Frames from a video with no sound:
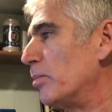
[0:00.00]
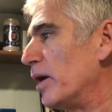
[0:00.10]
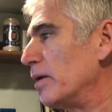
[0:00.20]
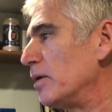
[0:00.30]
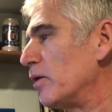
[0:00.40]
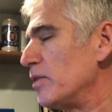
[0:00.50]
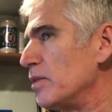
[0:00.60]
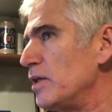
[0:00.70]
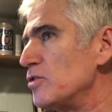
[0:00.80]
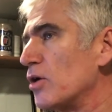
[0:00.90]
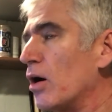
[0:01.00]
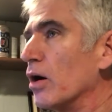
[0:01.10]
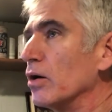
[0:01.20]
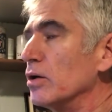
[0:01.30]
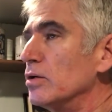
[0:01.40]
But these
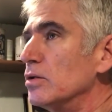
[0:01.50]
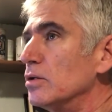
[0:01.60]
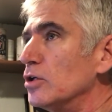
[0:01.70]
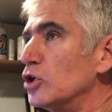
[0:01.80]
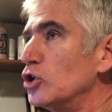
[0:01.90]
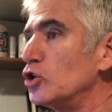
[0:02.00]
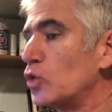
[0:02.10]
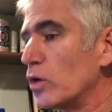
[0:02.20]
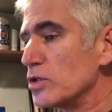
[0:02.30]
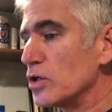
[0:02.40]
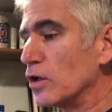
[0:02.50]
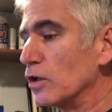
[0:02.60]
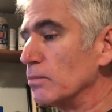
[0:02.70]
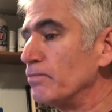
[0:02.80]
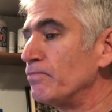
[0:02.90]
are
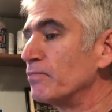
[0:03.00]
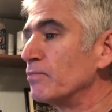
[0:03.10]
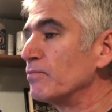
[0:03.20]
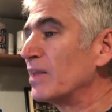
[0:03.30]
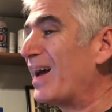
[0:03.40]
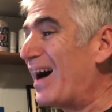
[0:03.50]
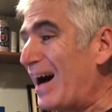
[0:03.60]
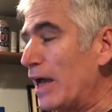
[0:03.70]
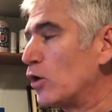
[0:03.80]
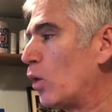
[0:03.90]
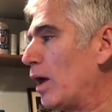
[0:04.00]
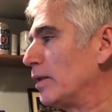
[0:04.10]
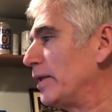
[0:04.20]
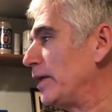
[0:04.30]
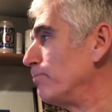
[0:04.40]
short-term,
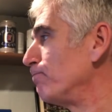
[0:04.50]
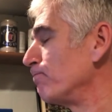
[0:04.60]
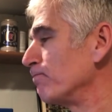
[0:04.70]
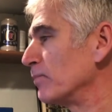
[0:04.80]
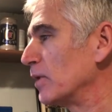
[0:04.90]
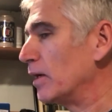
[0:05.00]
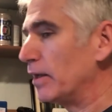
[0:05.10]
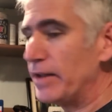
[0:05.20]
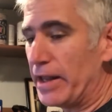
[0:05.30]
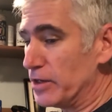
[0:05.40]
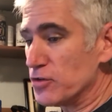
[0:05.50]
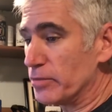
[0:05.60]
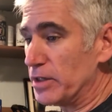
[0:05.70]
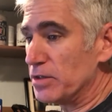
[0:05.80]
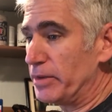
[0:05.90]
high-quality debt
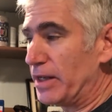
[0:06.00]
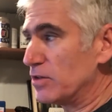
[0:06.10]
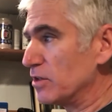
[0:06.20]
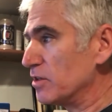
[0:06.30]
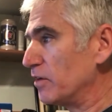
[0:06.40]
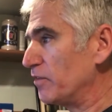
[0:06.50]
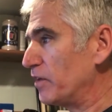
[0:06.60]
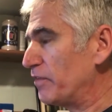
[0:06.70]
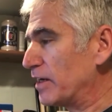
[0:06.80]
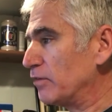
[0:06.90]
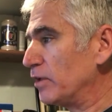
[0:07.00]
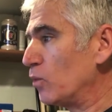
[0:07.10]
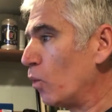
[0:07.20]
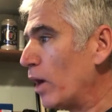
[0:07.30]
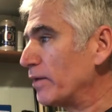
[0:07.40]
instruments. I mean, that's just
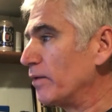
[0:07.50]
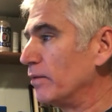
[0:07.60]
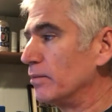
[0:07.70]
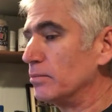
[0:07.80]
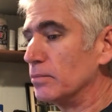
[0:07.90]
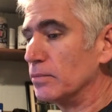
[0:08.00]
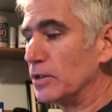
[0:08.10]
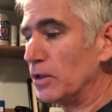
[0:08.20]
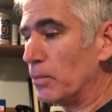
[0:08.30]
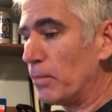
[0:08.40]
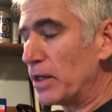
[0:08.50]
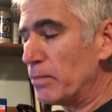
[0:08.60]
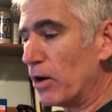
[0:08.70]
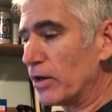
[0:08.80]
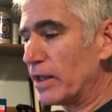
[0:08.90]
effectively what
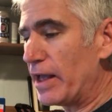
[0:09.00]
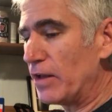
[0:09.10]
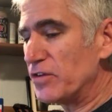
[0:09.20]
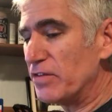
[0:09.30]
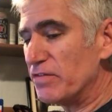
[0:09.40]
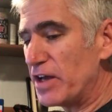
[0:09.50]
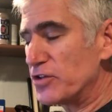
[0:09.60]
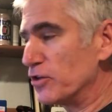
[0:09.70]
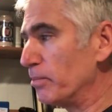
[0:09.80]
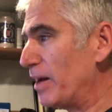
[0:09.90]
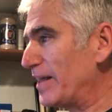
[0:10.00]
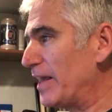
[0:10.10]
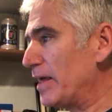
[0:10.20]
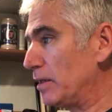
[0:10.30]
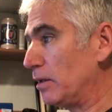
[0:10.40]
money market accounts invest your money
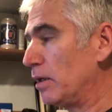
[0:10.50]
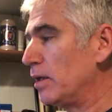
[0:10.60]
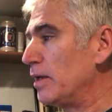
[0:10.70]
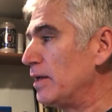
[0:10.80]
in.